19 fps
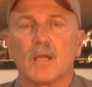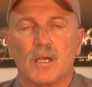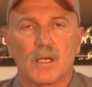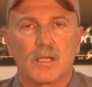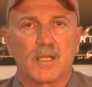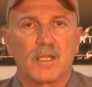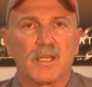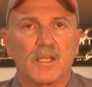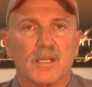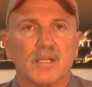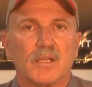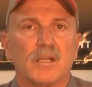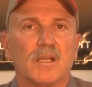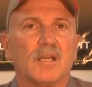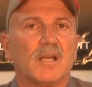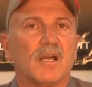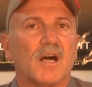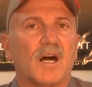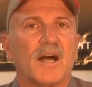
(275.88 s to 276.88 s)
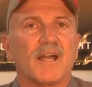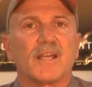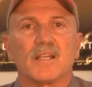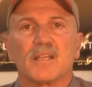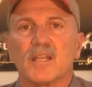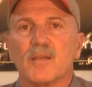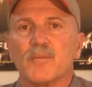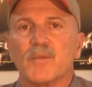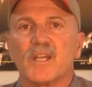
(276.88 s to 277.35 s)
Again, I
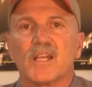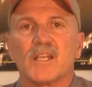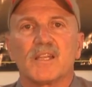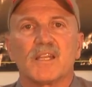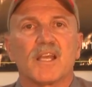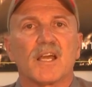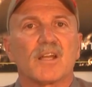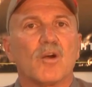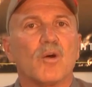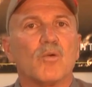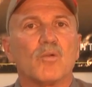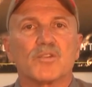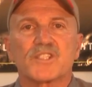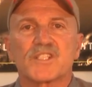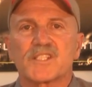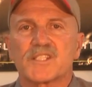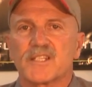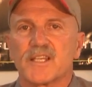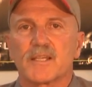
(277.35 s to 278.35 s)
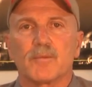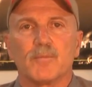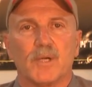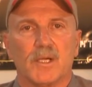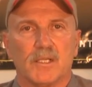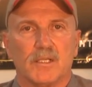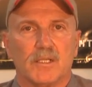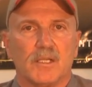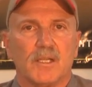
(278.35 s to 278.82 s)
eliminate that whole
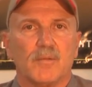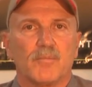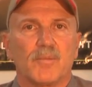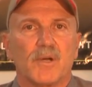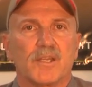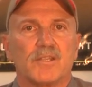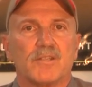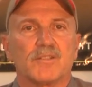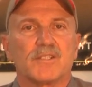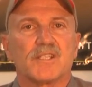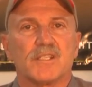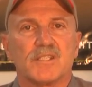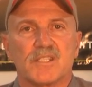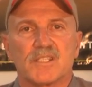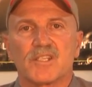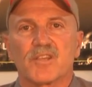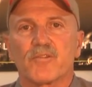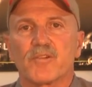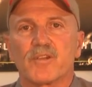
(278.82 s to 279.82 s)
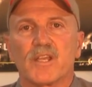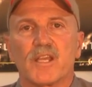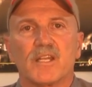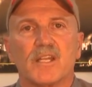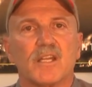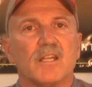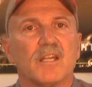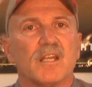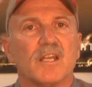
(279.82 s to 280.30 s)
stigma by using
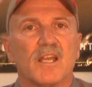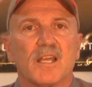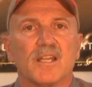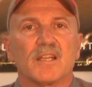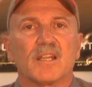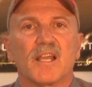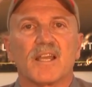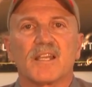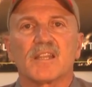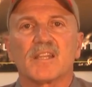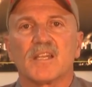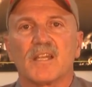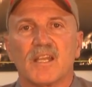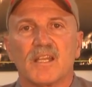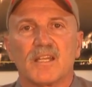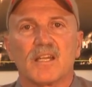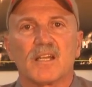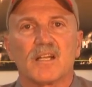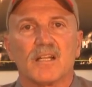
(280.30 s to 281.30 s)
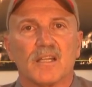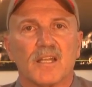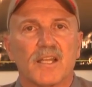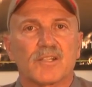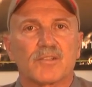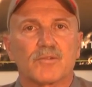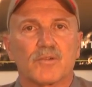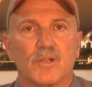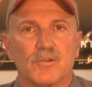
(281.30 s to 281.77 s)
seriated and lanthanated
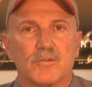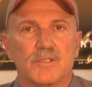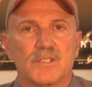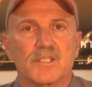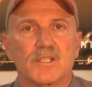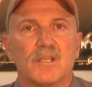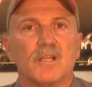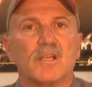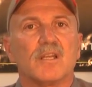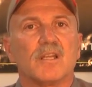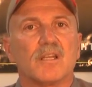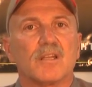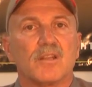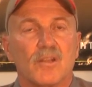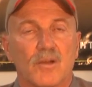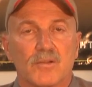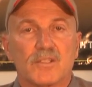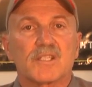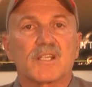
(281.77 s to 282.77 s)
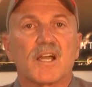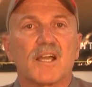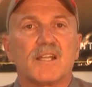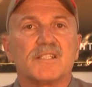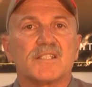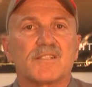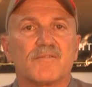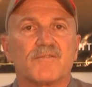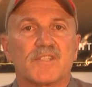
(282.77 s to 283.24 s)
electrodes. Those
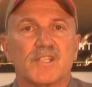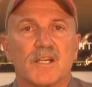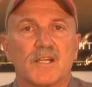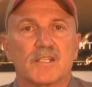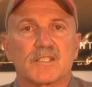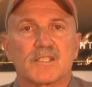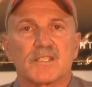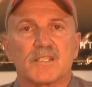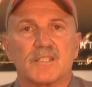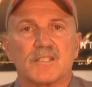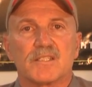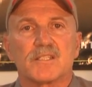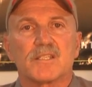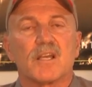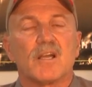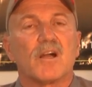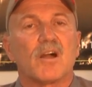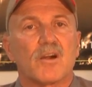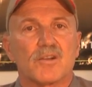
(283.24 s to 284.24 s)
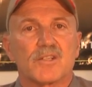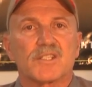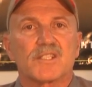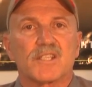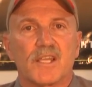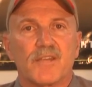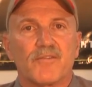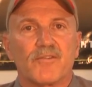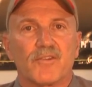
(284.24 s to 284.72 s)
kinds of tungstens are
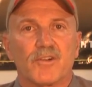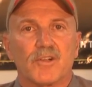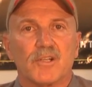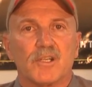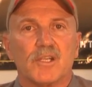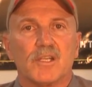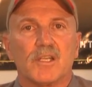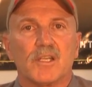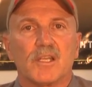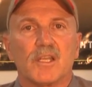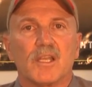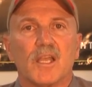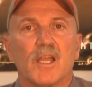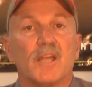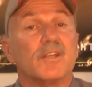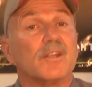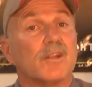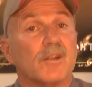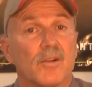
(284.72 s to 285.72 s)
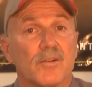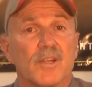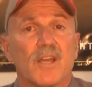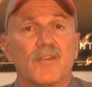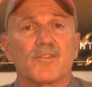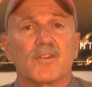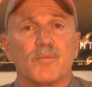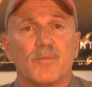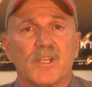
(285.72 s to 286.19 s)
safer, and you don't
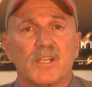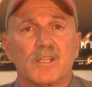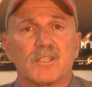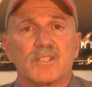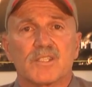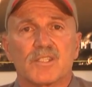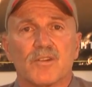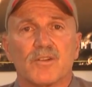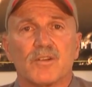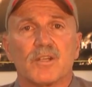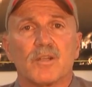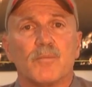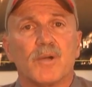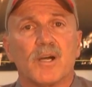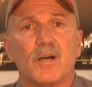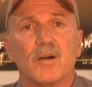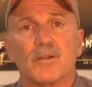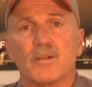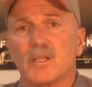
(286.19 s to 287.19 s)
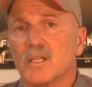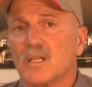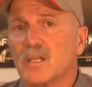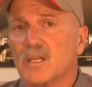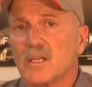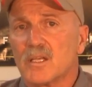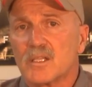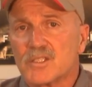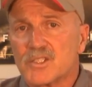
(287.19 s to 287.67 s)
have to be concerned about
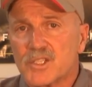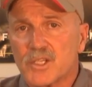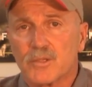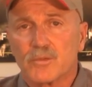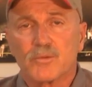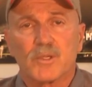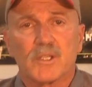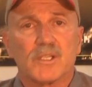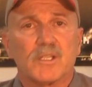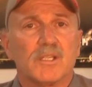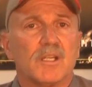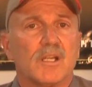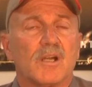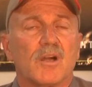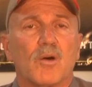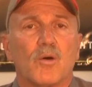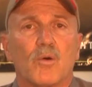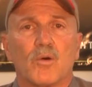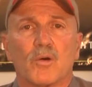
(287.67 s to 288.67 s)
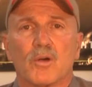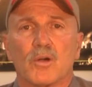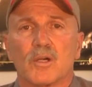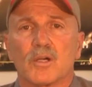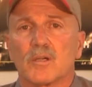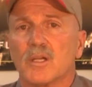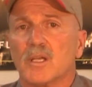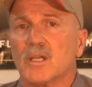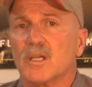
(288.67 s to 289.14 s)
children
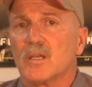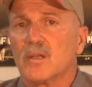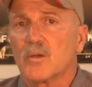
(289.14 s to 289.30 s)
or